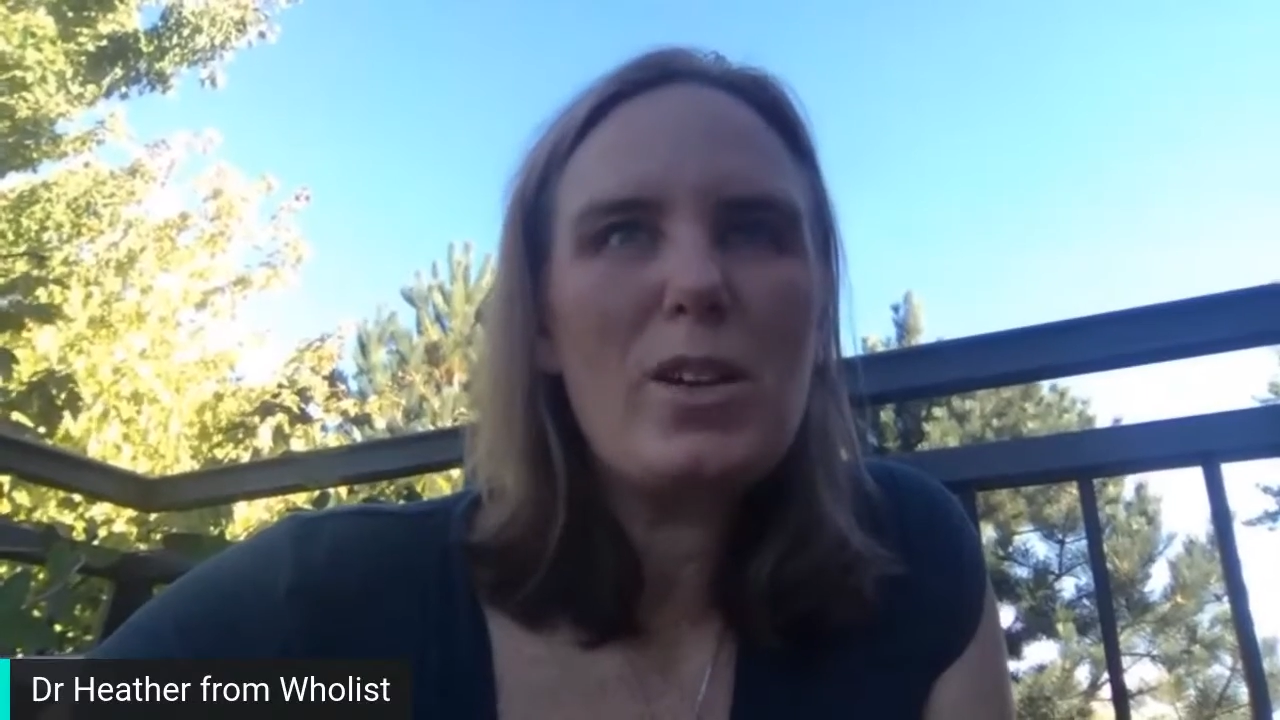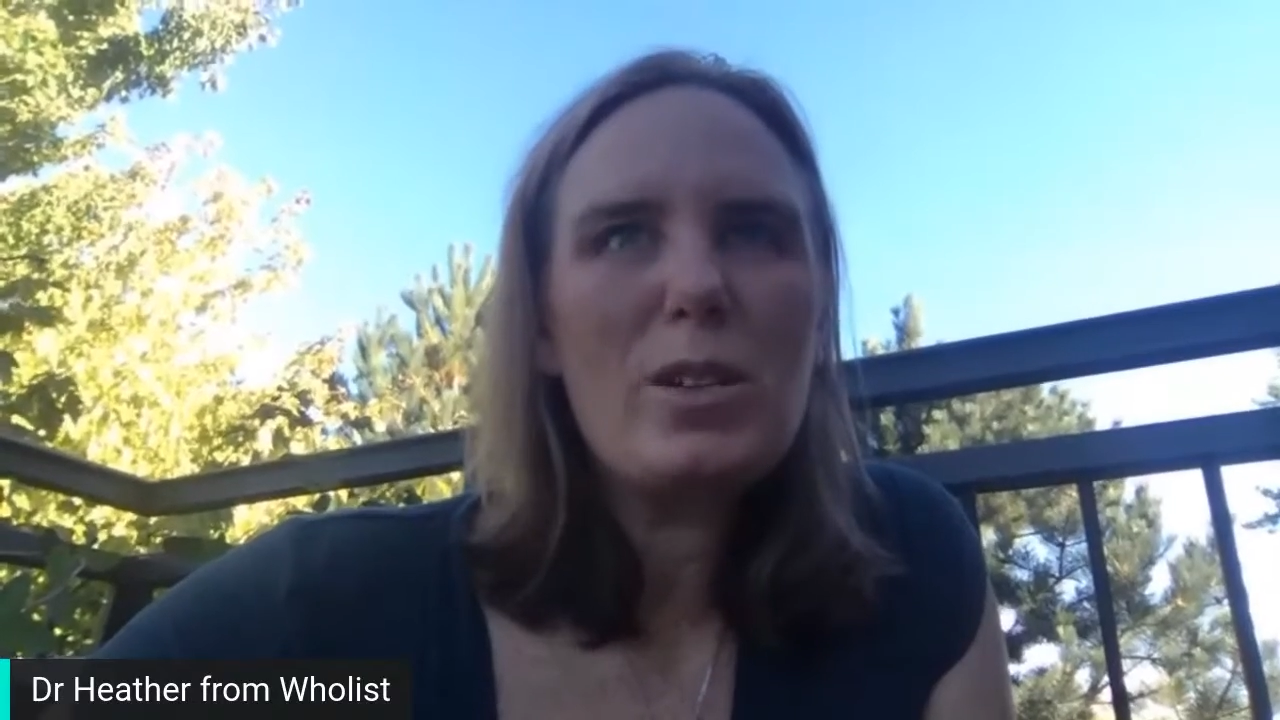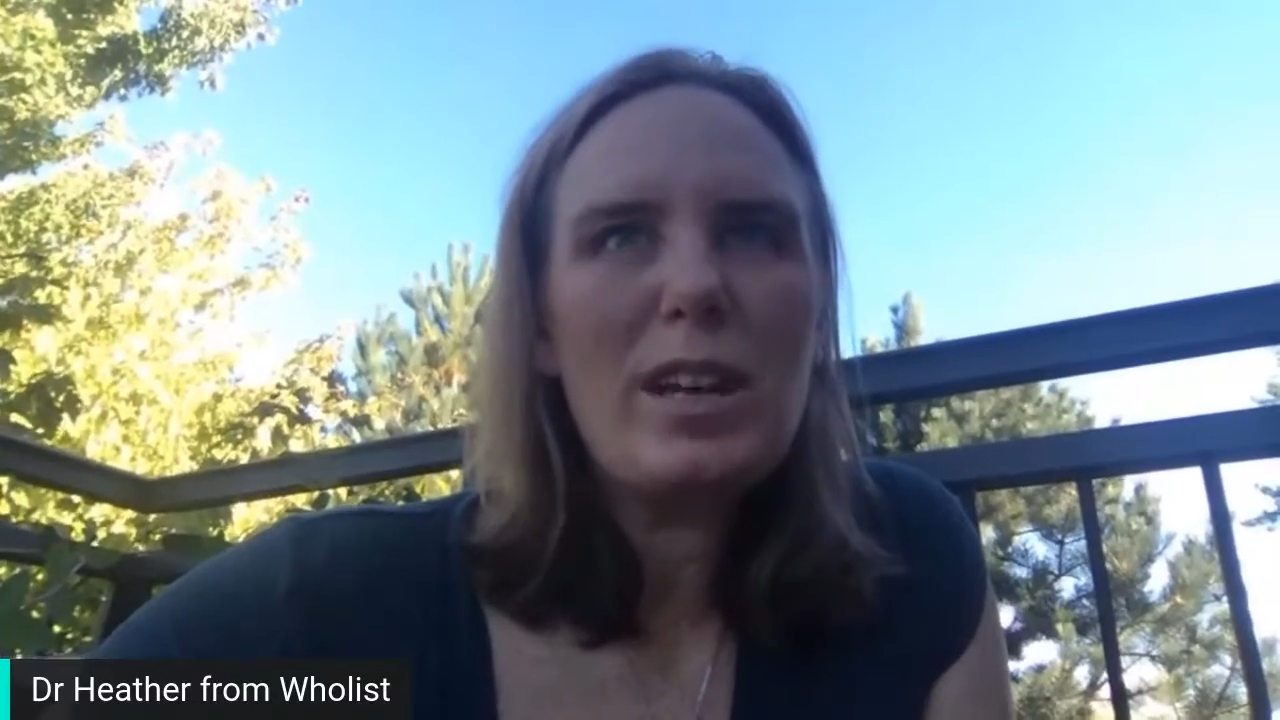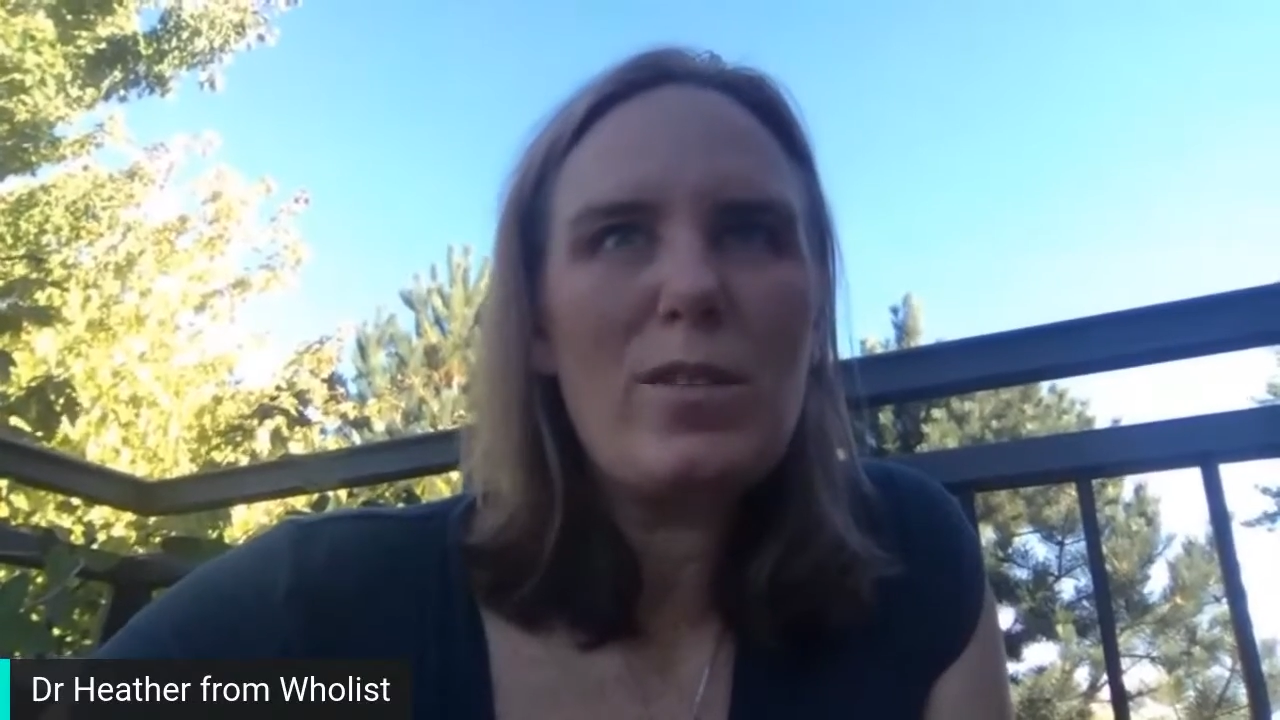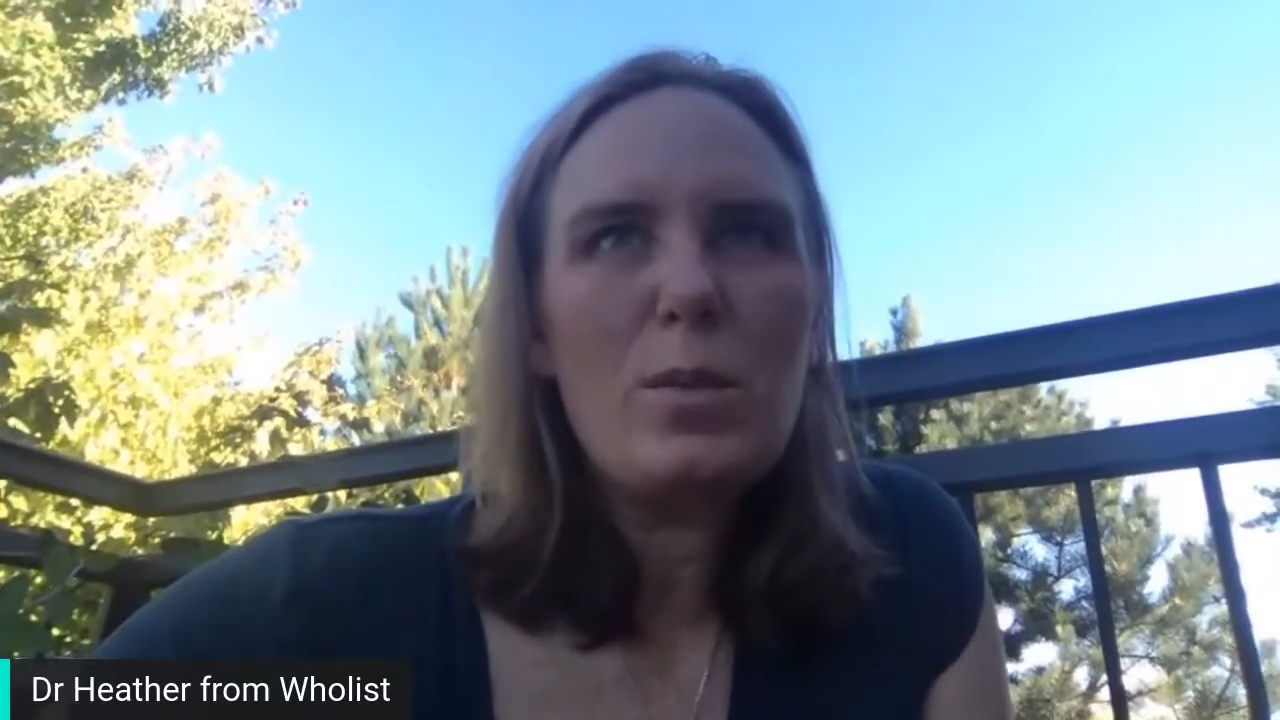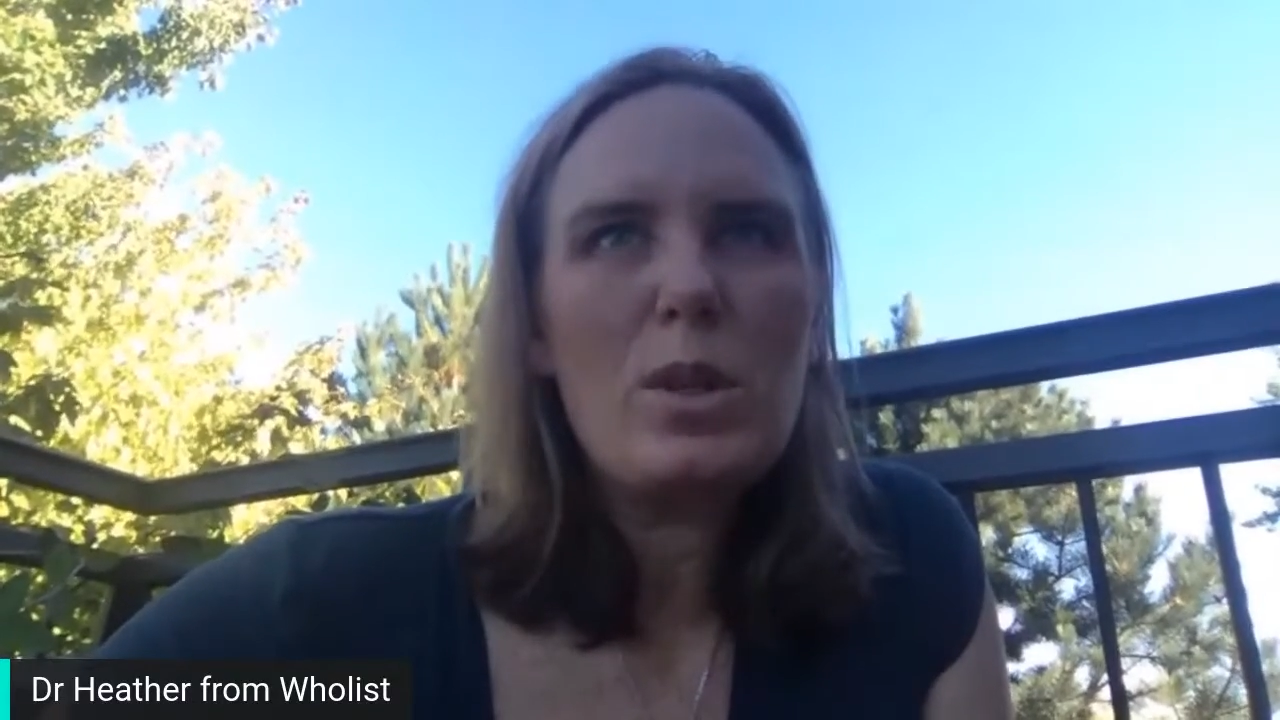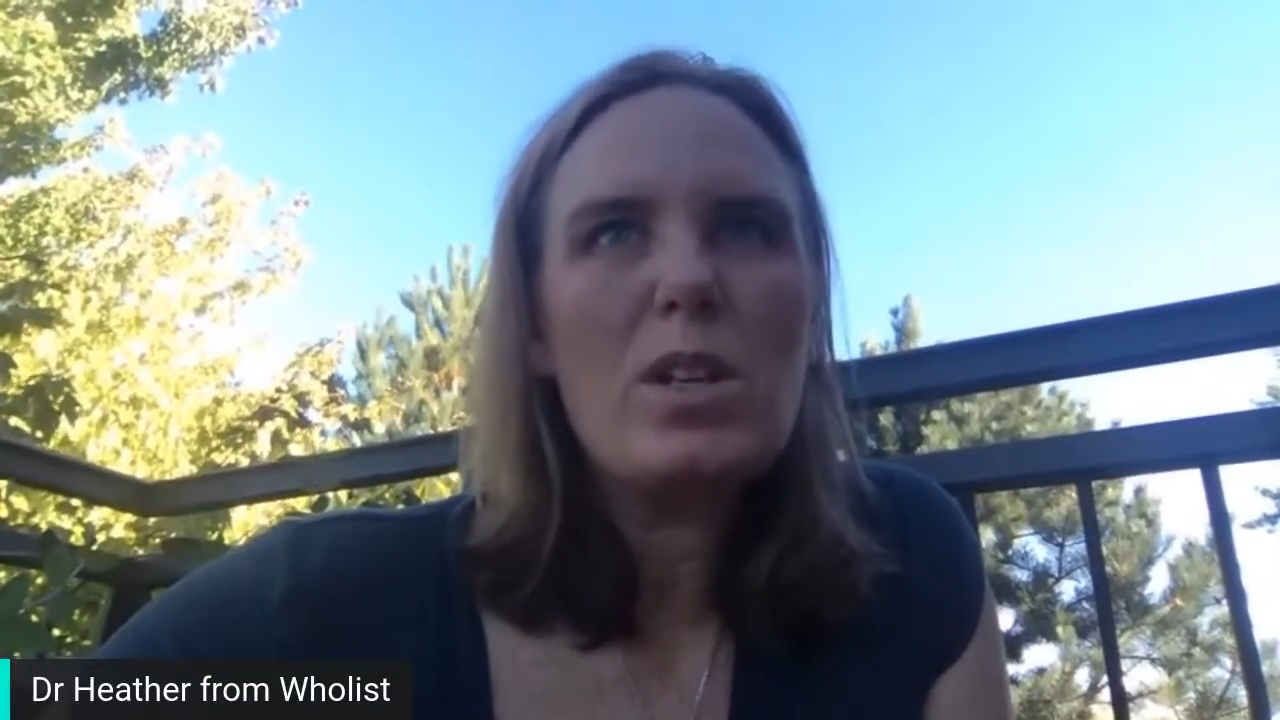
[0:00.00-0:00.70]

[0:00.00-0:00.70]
your life more